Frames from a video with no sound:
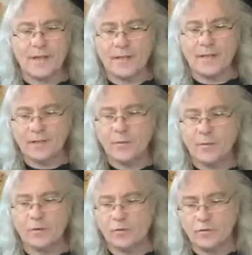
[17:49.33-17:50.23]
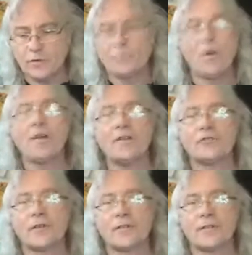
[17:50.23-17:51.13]
can't say we were good buddies
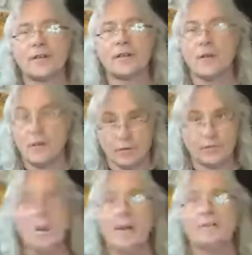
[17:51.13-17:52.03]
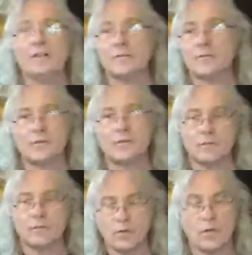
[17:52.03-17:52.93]
or anything. I respected him, and
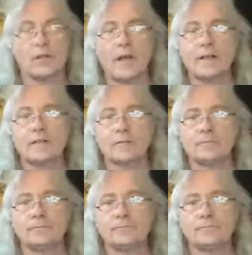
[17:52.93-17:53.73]
I liked him.